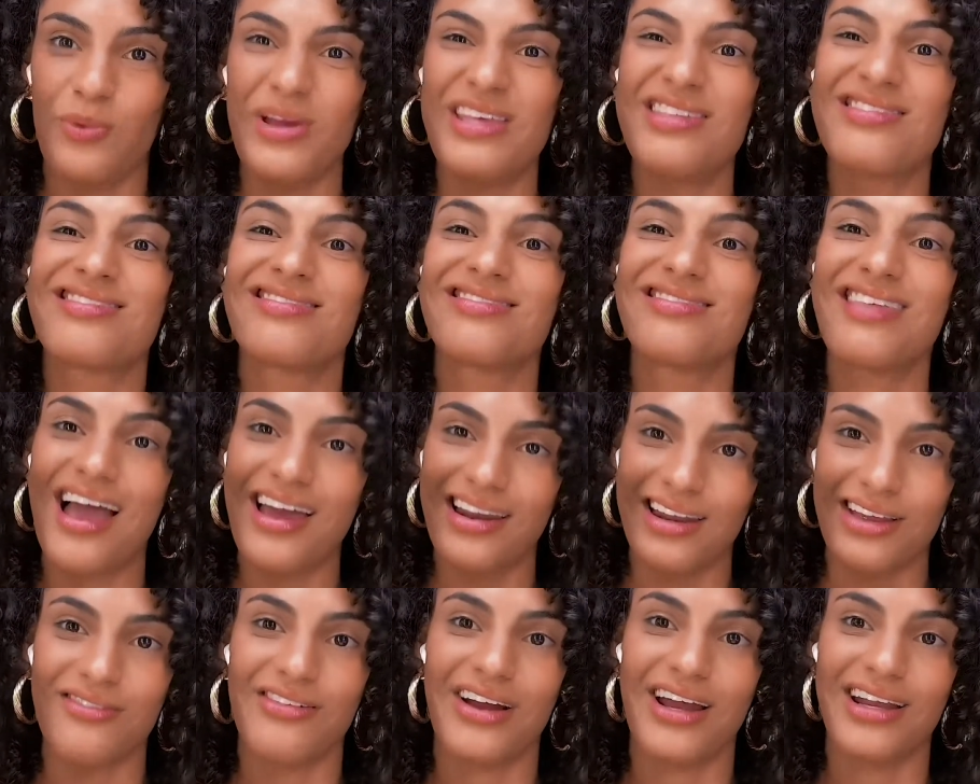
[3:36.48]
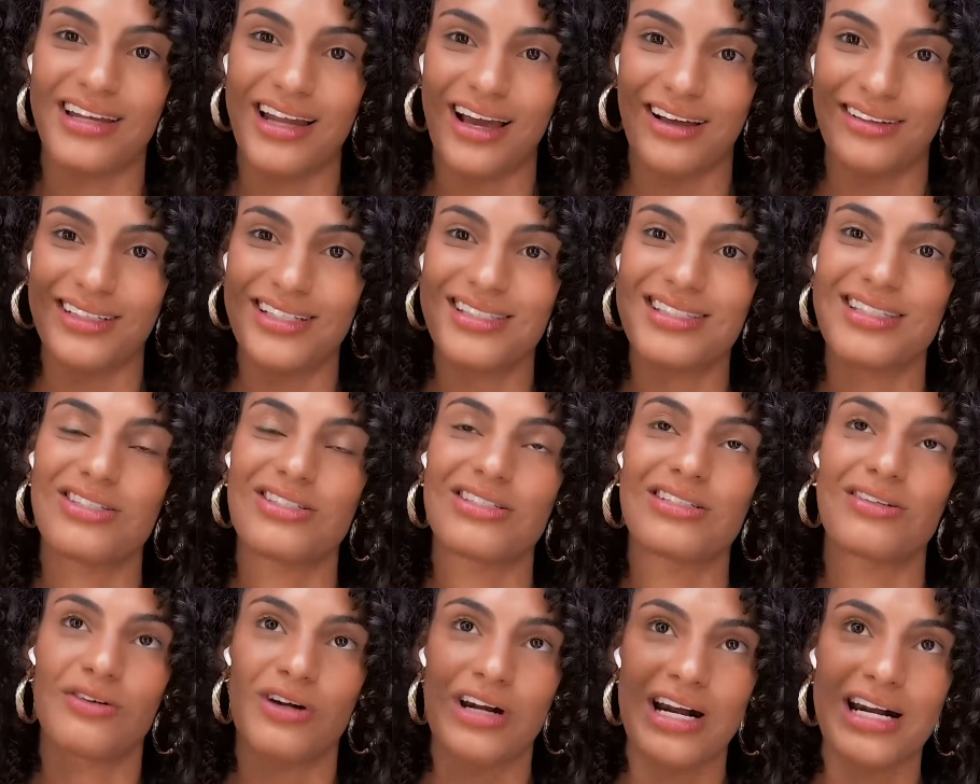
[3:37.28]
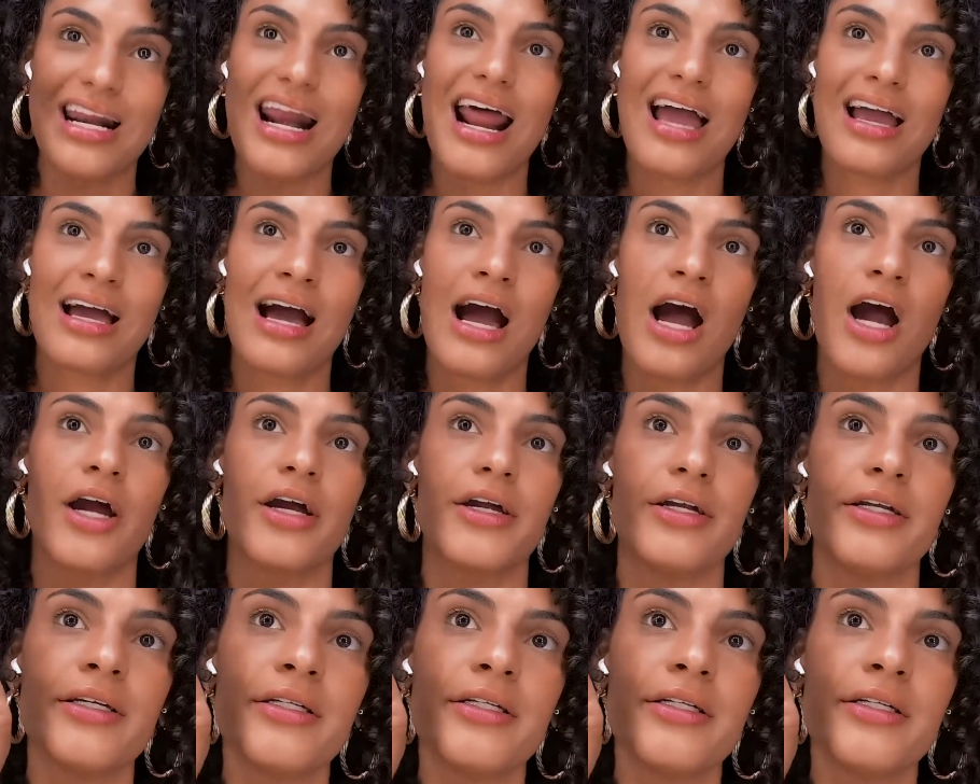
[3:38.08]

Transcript: steady right now. This is rock hard.